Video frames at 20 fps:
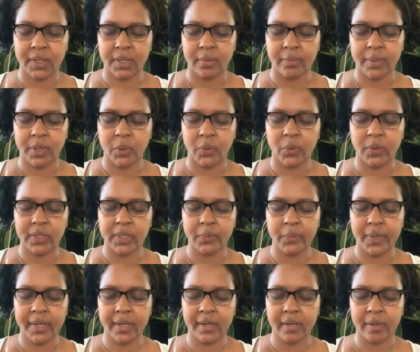coming all the
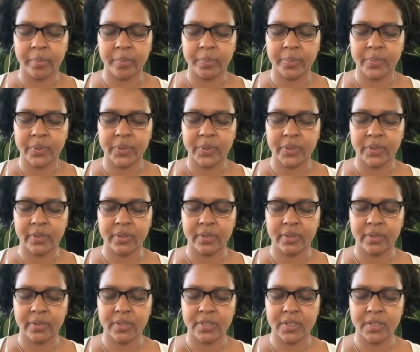way up
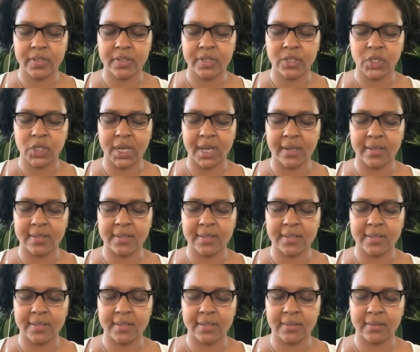to the
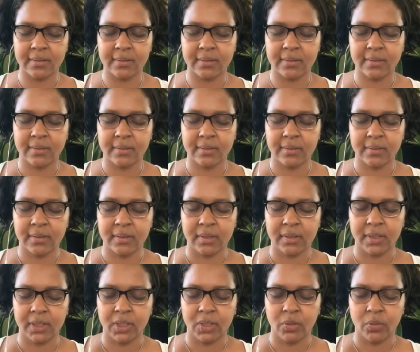chest.
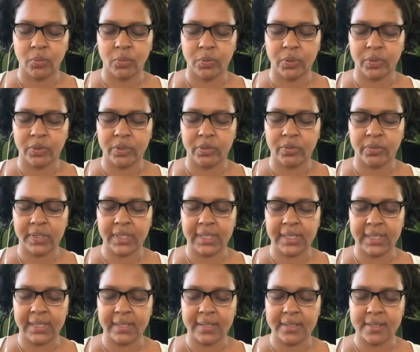We're going to
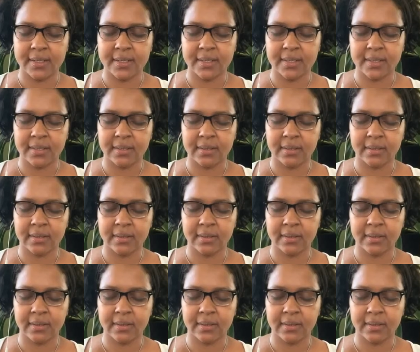release